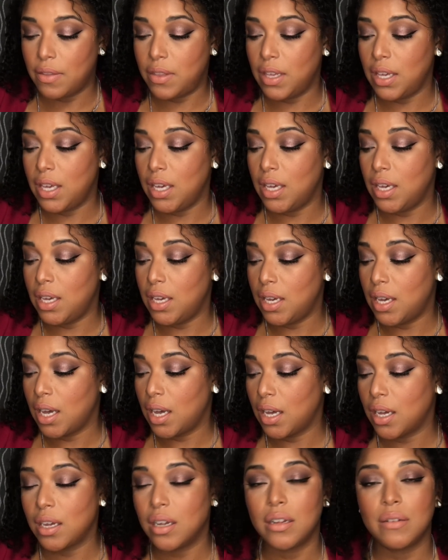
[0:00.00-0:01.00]
The
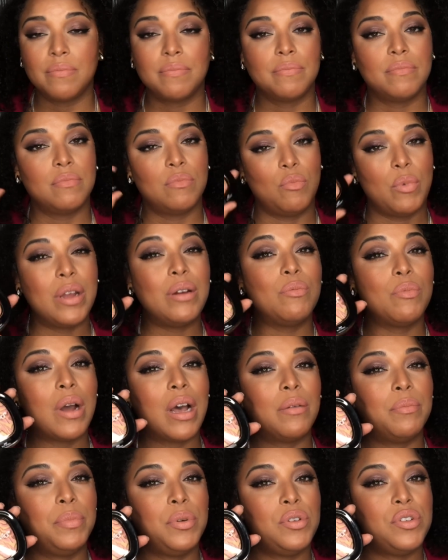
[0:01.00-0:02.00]
Wet n
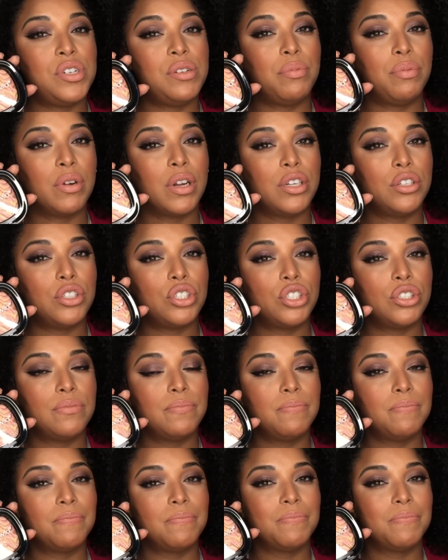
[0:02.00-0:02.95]
Wild Bougie Brunch